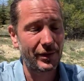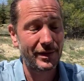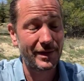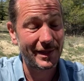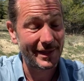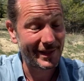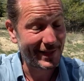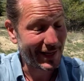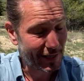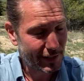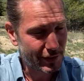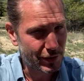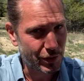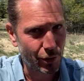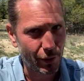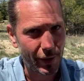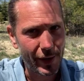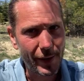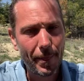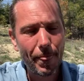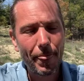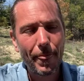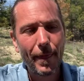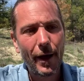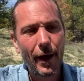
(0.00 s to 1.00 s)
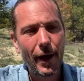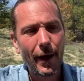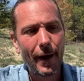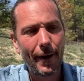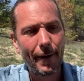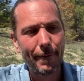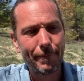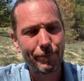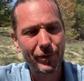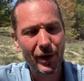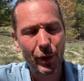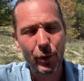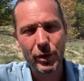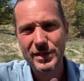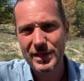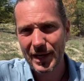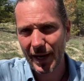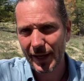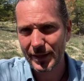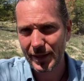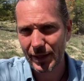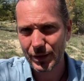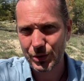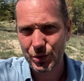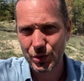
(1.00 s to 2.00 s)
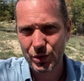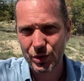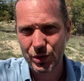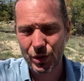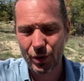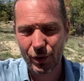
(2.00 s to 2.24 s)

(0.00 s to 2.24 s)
days, sorry, I was like this.